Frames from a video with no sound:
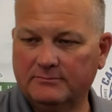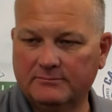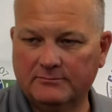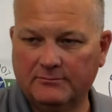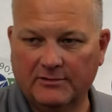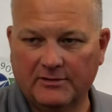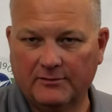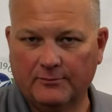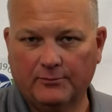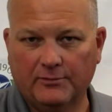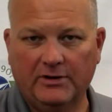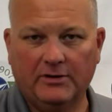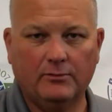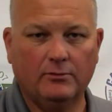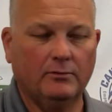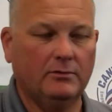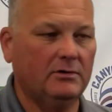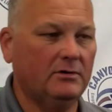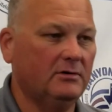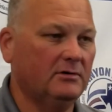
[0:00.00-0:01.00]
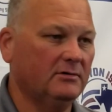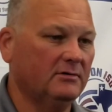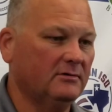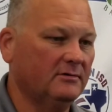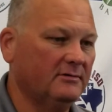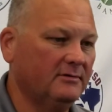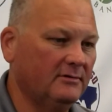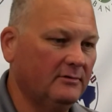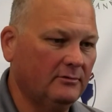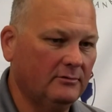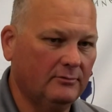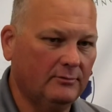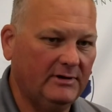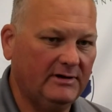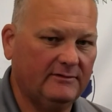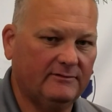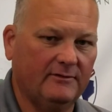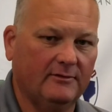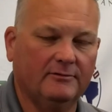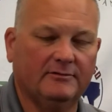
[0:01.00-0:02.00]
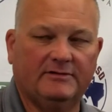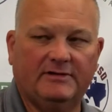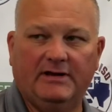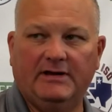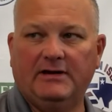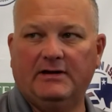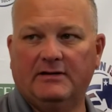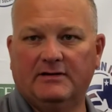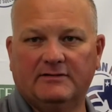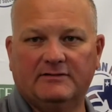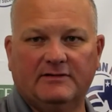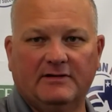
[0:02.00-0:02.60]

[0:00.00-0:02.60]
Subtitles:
whether week one or, you know, week 13.